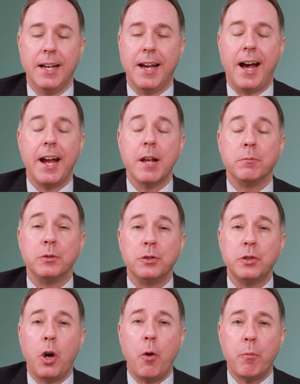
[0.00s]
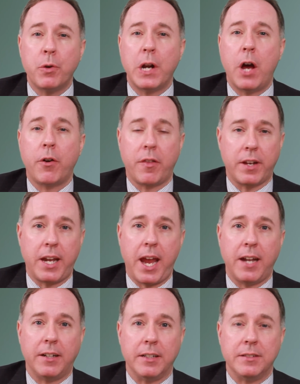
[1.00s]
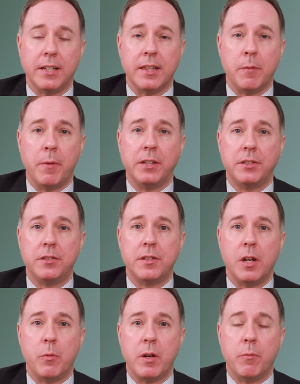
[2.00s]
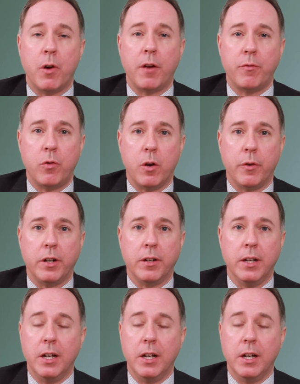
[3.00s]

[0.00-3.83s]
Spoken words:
I am so proud of the candidates and the message that we brought forward.